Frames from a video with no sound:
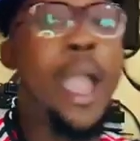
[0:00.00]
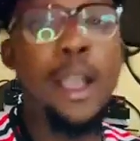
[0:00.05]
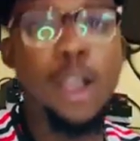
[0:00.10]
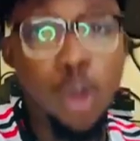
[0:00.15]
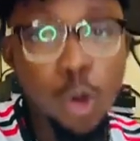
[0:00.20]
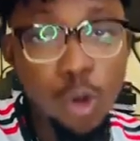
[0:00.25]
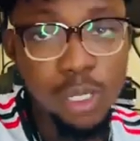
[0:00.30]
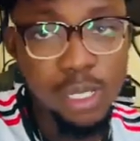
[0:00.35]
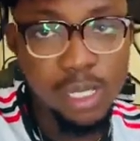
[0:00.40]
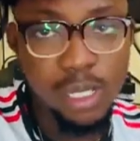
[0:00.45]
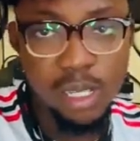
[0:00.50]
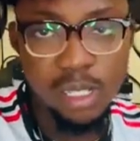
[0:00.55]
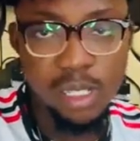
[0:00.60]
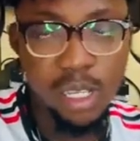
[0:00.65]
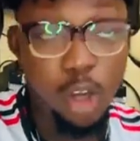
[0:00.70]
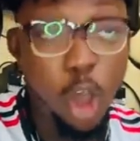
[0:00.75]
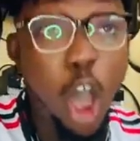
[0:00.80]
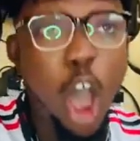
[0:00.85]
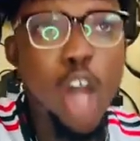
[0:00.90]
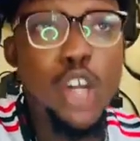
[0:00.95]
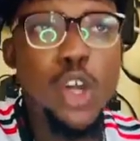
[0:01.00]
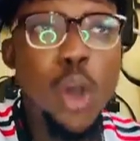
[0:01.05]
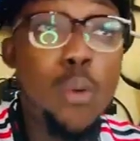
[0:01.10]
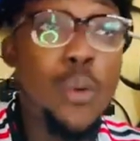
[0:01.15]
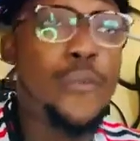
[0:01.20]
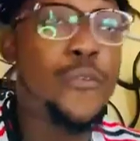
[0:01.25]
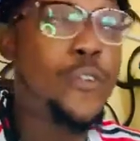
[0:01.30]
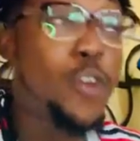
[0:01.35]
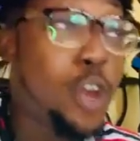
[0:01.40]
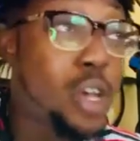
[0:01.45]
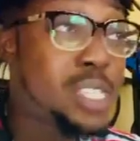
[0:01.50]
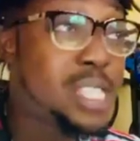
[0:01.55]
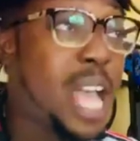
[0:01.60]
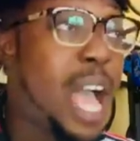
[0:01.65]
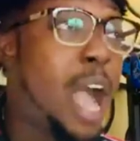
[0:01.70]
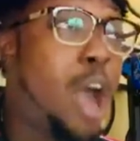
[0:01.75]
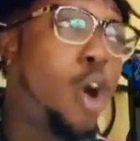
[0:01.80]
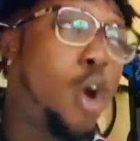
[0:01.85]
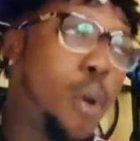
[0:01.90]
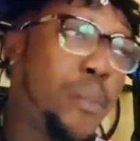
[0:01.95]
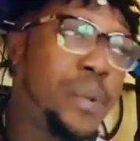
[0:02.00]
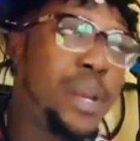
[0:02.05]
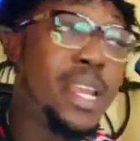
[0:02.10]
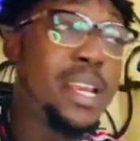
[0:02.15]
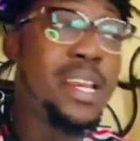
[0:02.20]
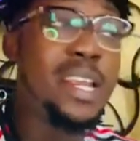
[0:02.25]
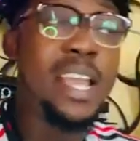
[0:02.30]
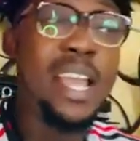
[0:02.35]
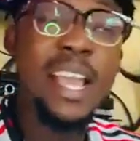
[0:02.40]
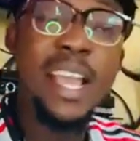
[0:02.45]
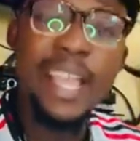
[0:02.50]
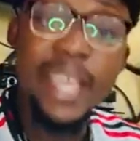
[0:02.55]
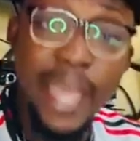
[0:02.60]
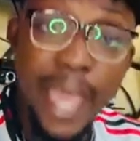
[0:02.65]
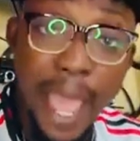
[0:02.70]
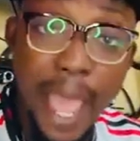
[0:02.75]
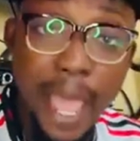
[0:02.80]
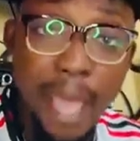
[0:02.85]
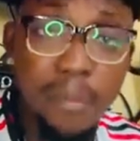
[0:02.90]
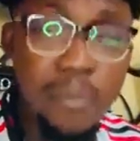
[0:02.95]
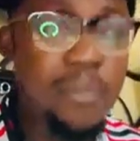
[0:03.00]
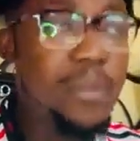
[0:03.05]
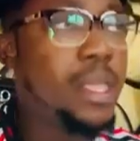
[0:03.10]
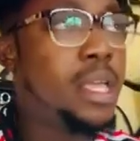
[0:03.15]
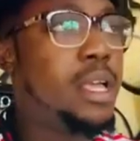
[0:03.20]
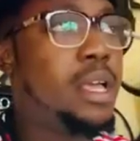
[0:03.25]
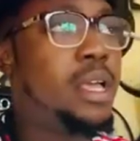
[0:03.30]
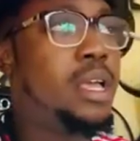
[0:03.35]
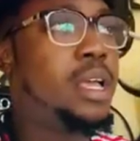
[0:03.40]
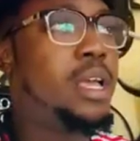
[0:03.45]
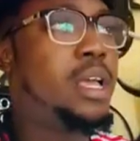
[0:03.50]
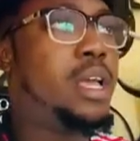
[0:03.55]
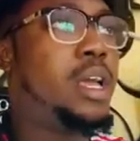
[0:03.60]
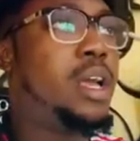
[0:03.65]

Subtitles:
to a good season. Although we've lost our opening game,